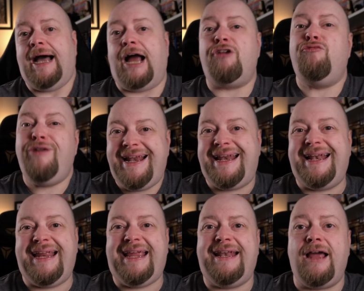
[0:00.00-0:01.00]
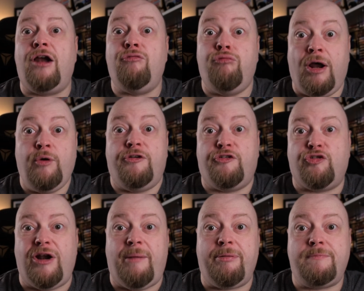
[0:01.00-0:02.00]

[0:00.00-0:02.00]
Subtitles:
I really need a road trip.